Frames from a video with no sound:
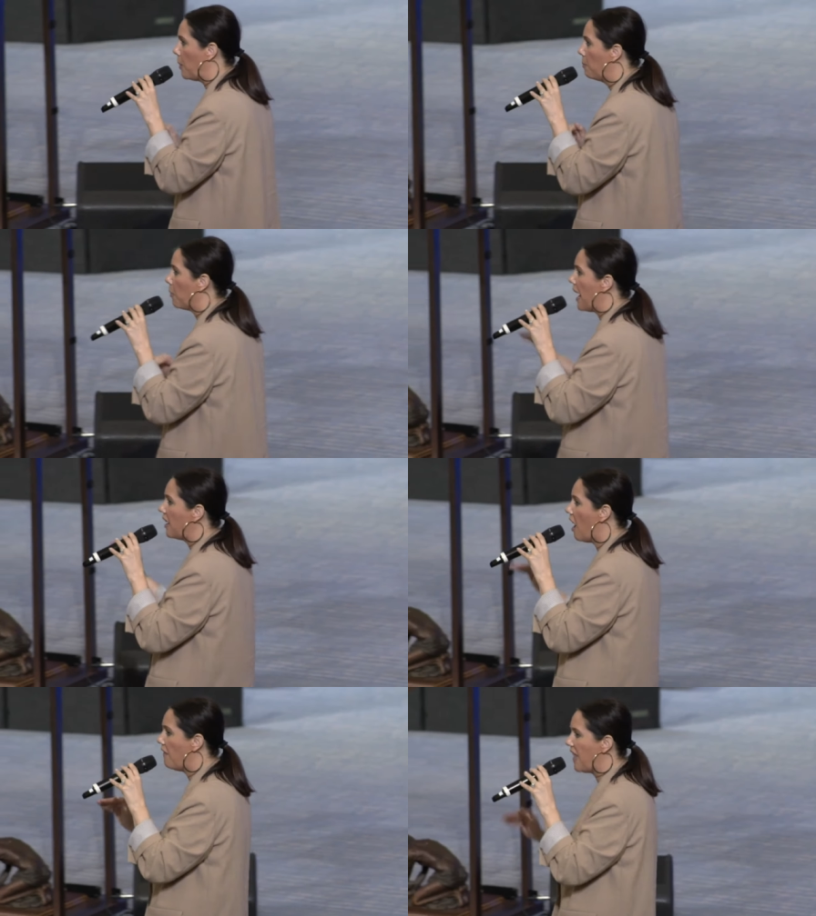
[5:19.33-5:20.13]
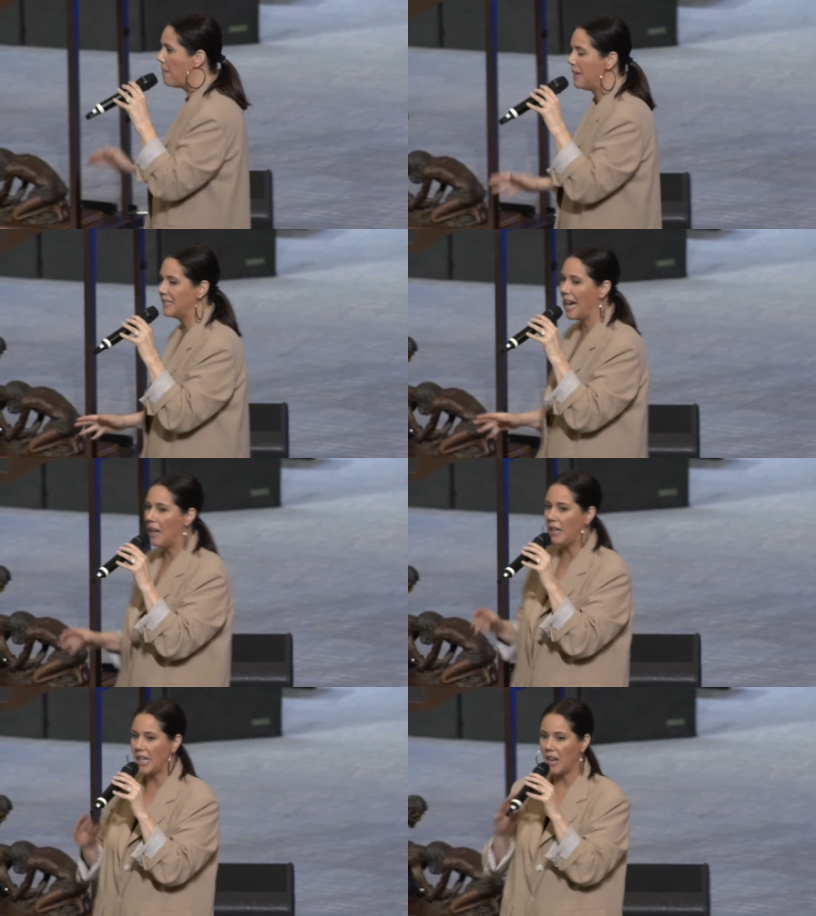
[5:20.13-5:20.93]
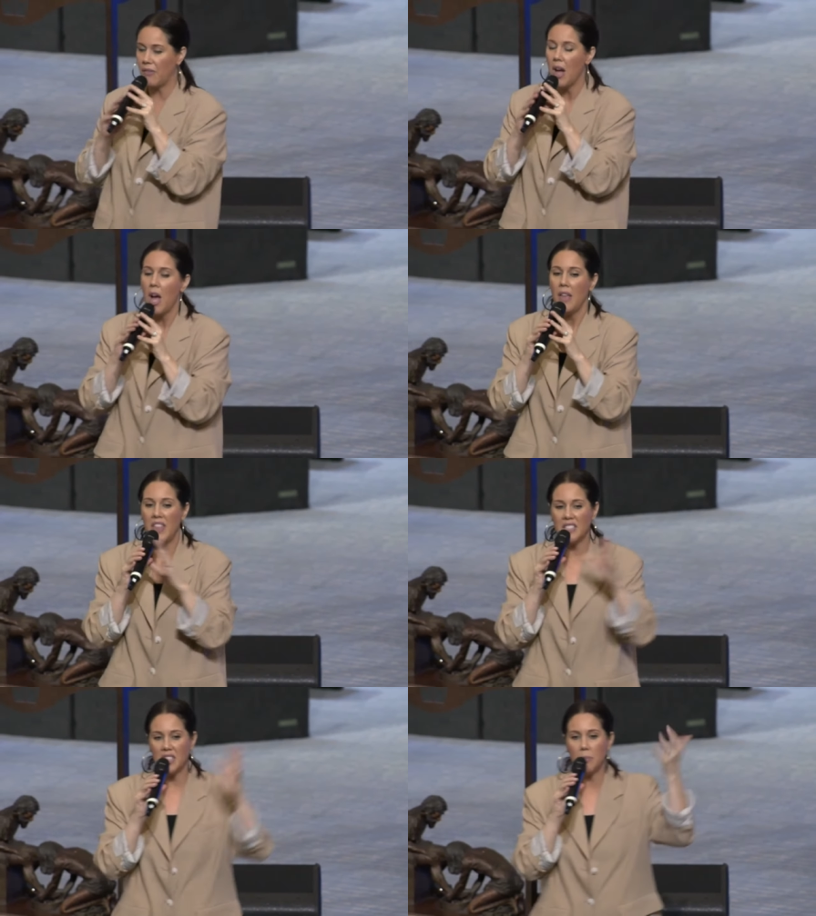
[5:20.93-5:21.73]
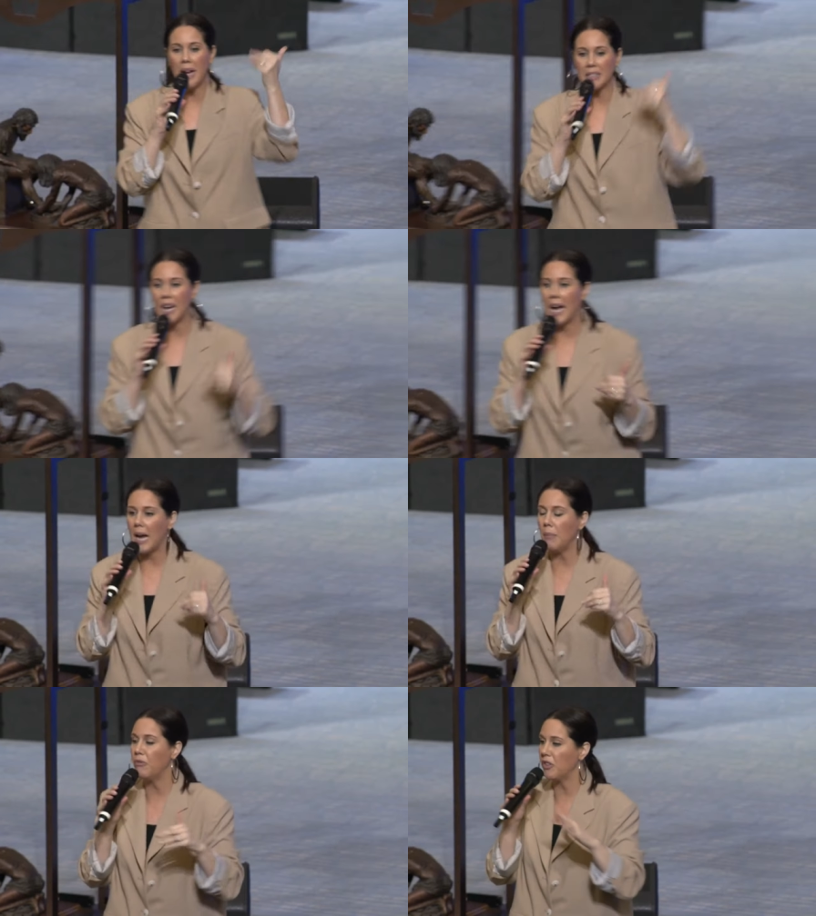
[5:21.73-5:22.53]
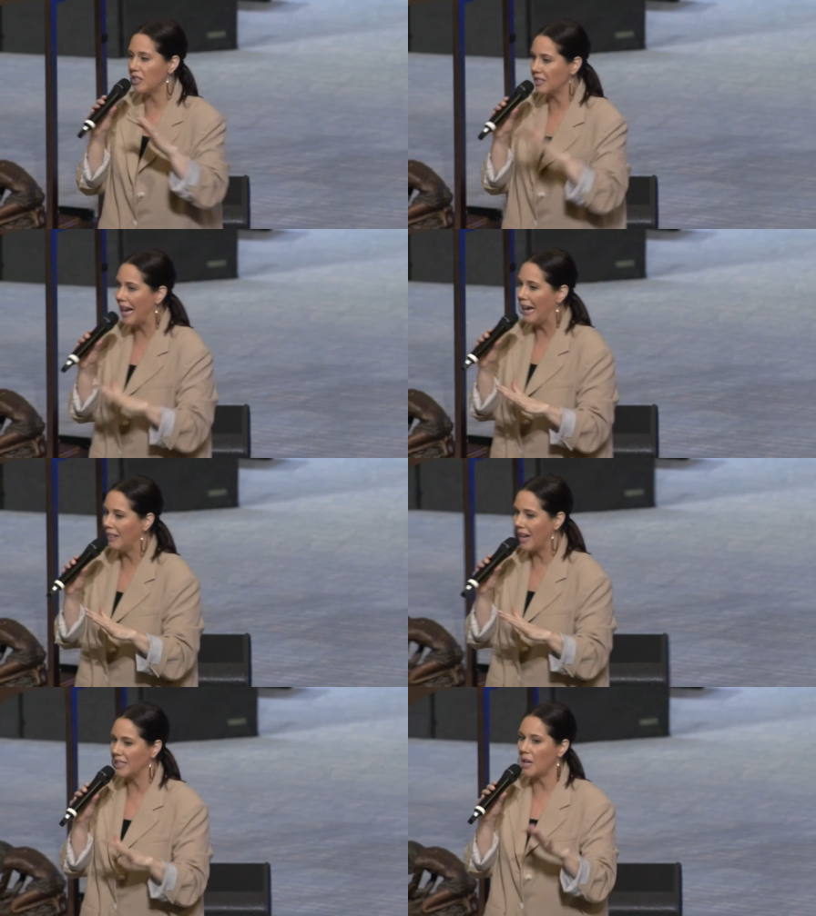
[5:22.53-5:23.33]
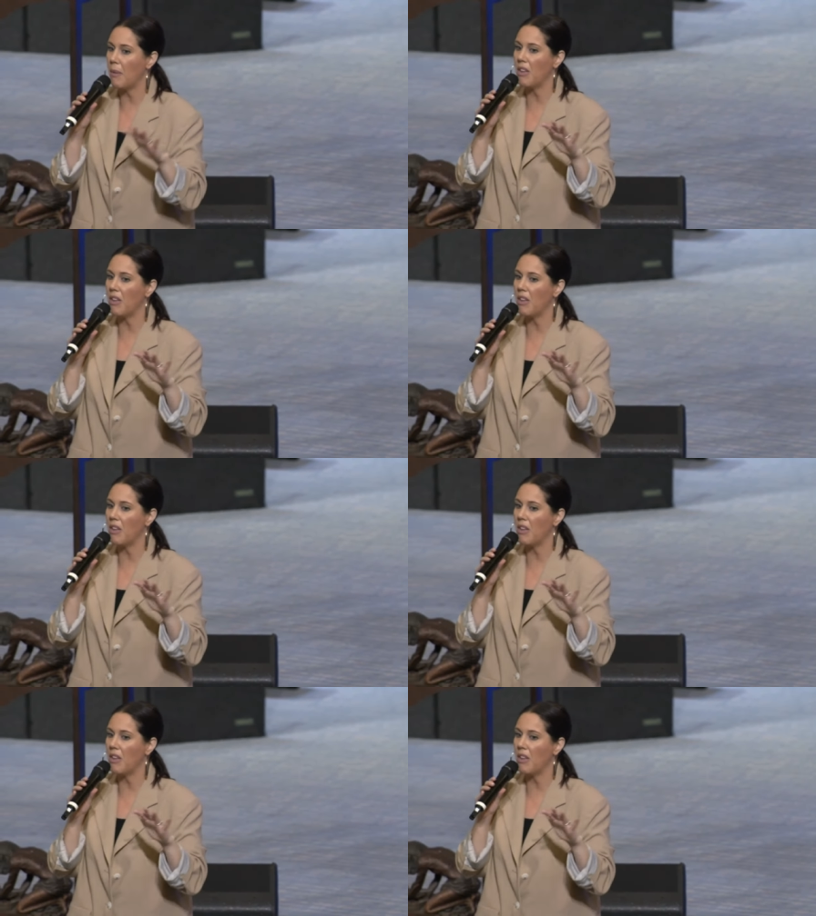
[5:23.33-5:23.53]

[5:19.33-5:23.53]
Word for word: We break off that mentality of this is my time for the sidelines.